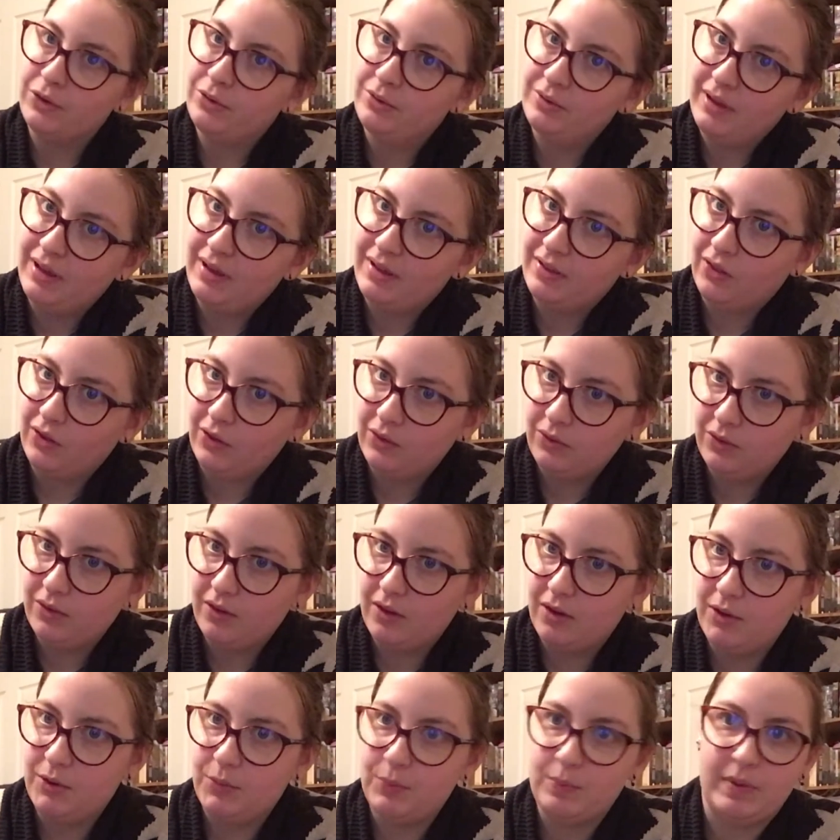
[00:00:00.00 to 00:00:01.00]
yeah, those
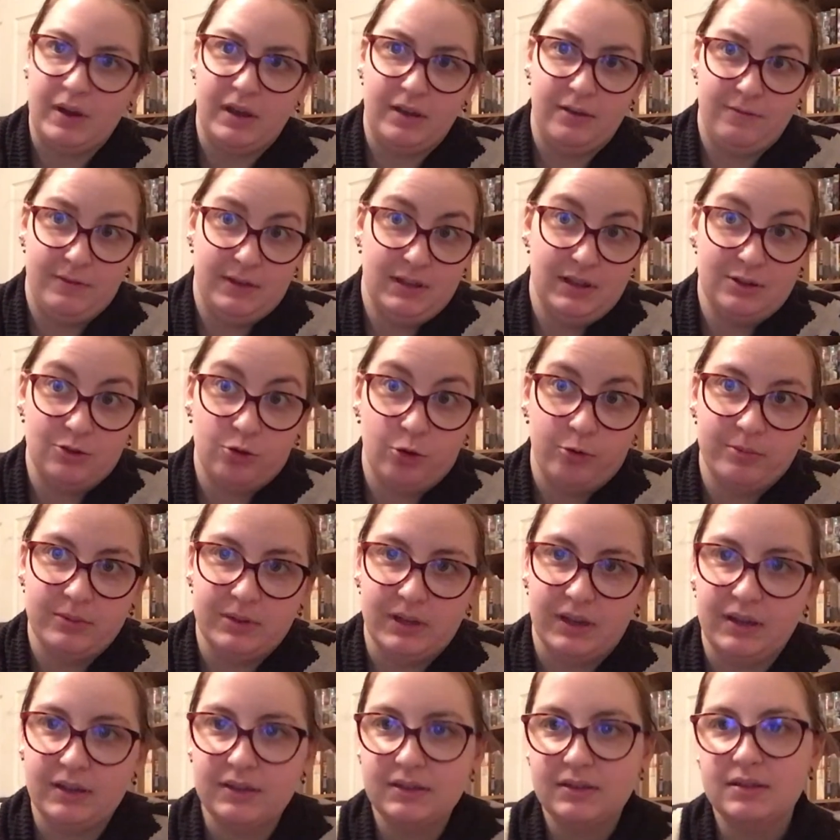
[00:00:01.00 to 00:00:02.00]
are my finished
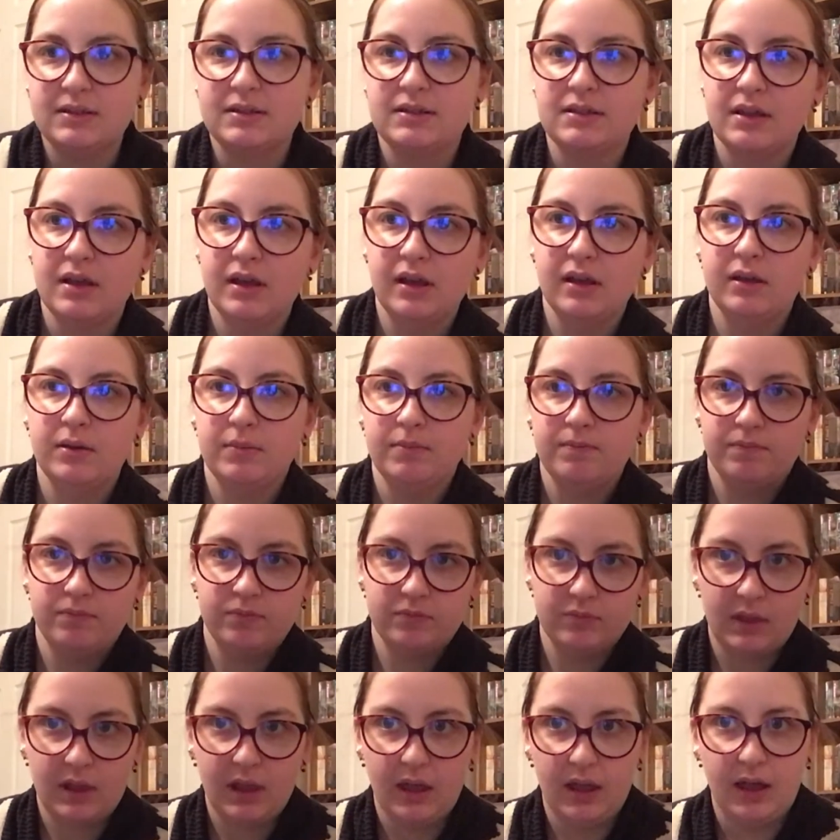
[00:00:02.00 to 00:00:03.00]
objects, and
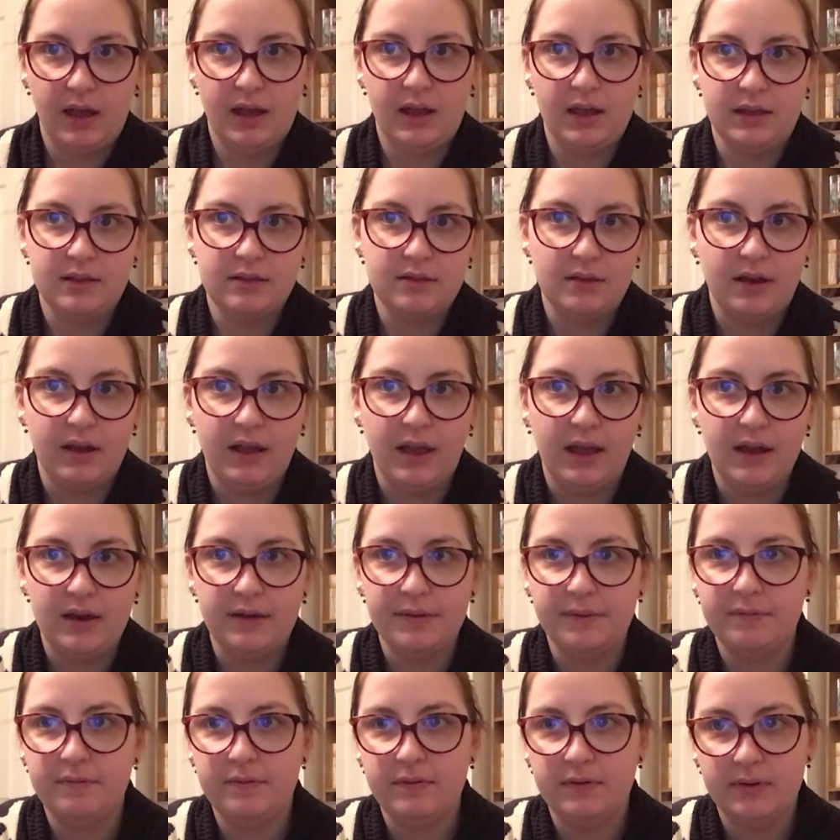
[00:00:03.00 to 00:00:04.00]
I have
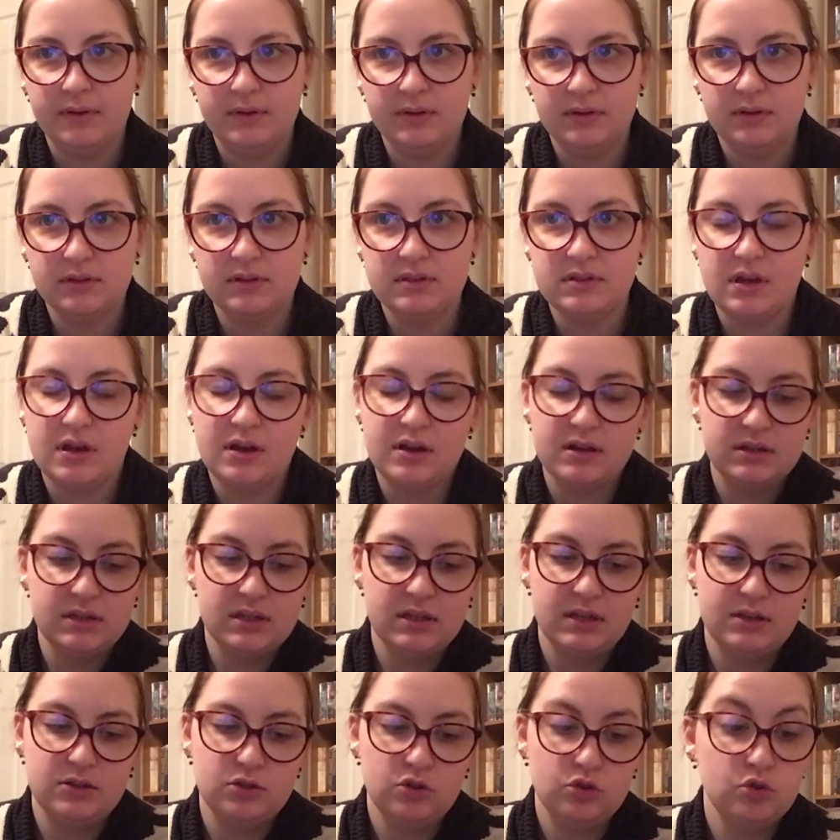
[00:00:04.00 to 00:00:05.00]

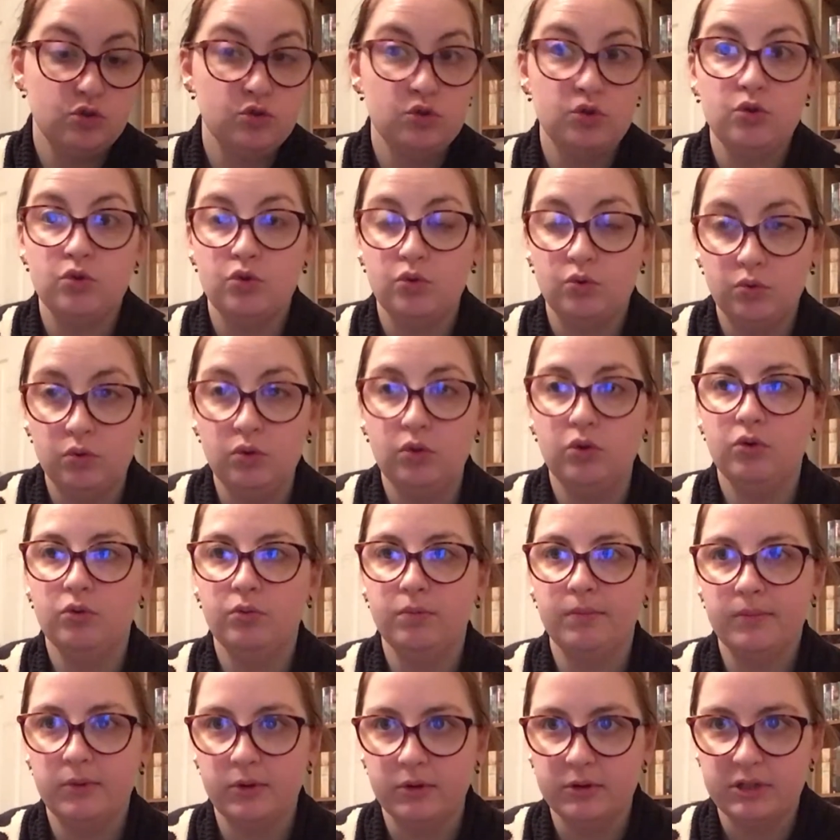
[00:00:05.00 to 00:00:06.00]
started 2 new
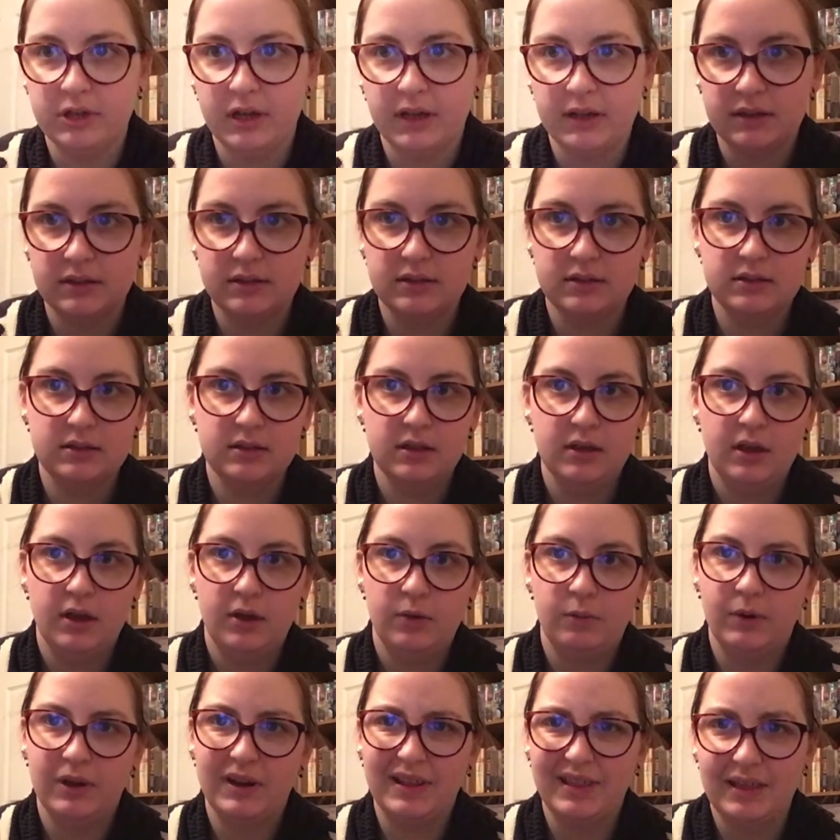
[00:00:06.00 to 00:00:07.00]
projects.
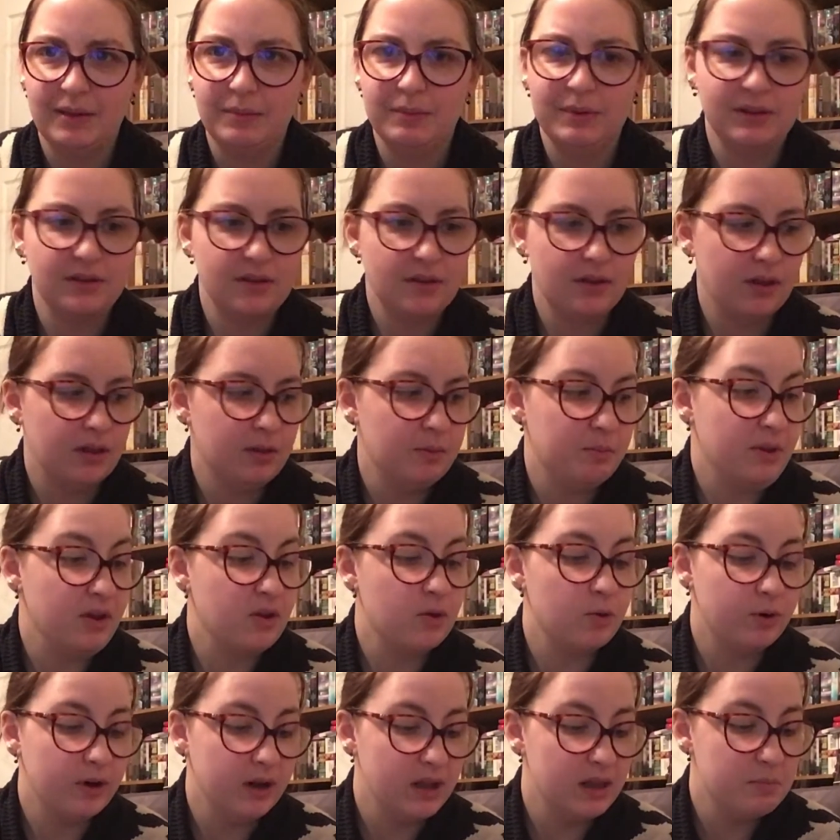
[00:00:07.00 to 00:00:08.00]
One of them is going to be
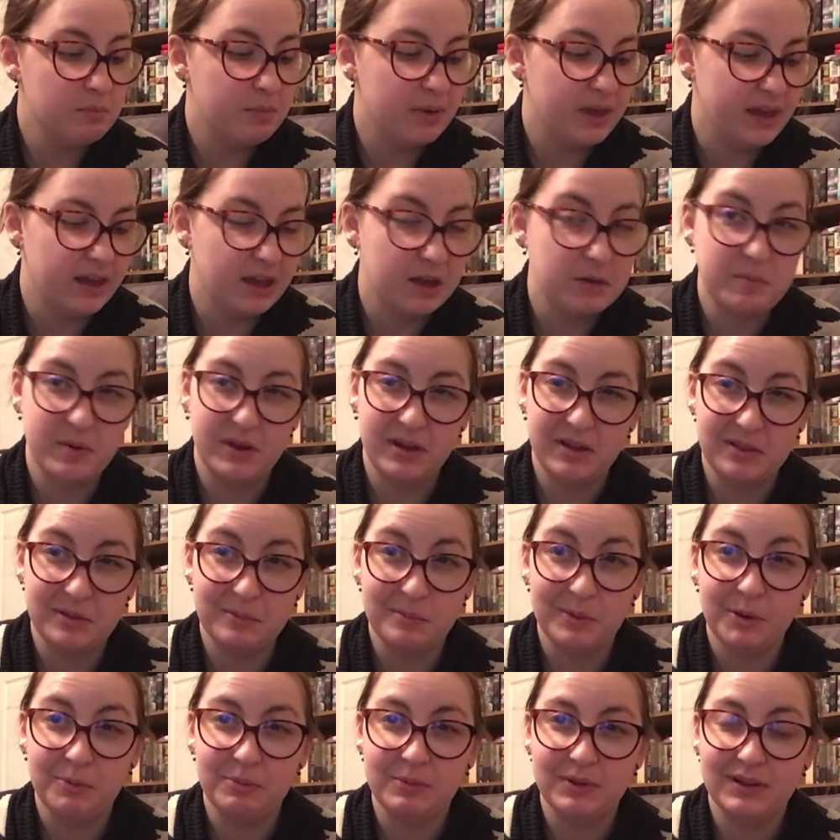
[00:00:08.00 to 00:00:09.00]
quite big, but at the
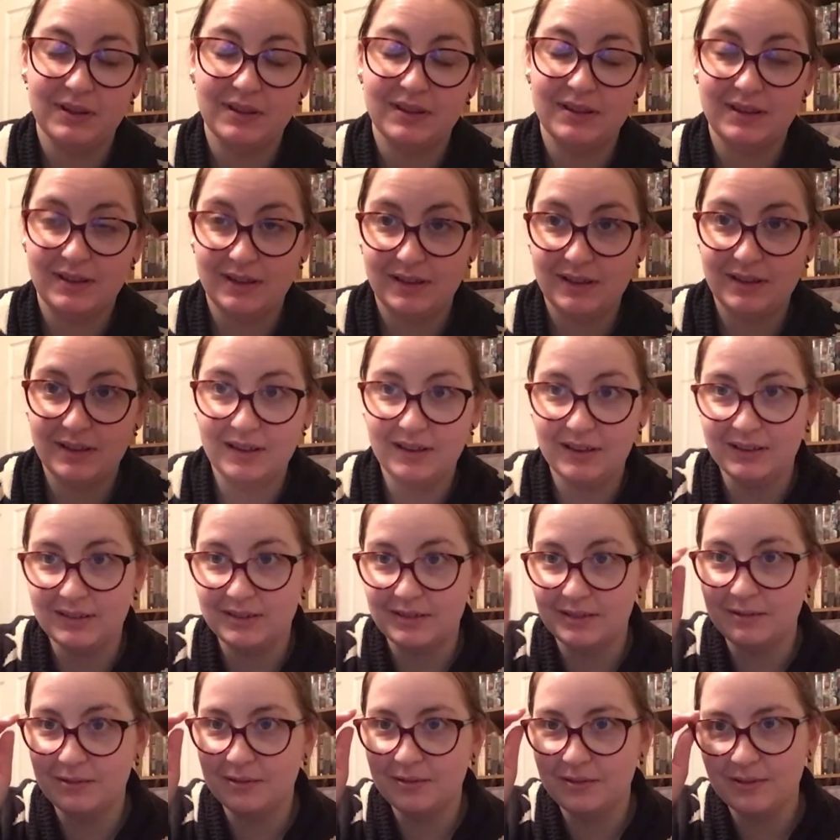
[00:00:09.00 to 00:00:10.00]
moment
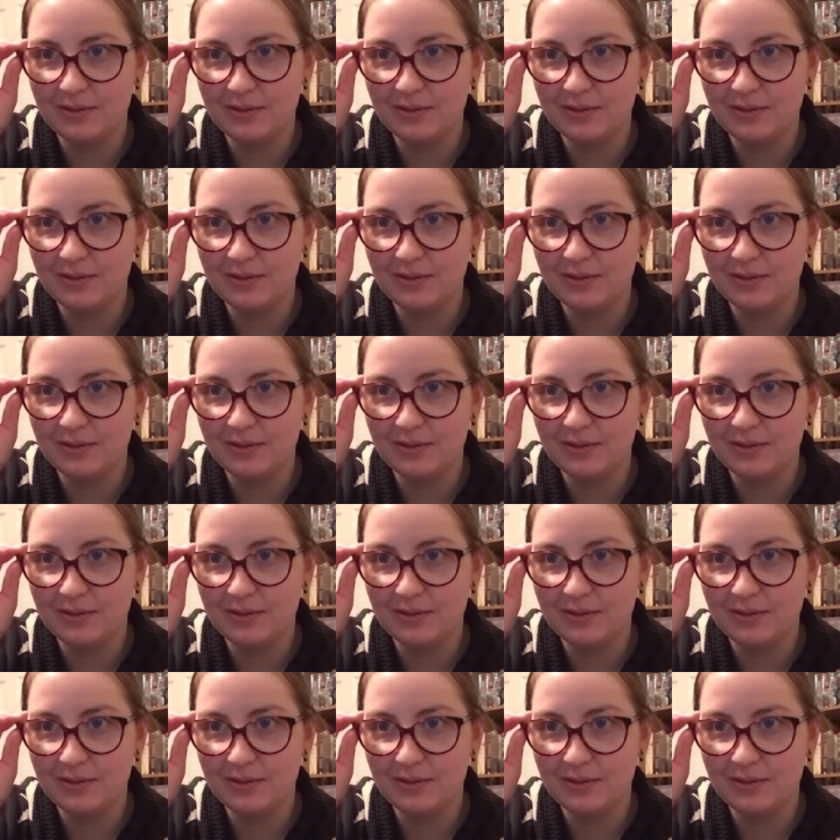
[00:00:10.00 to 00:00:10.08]
isn't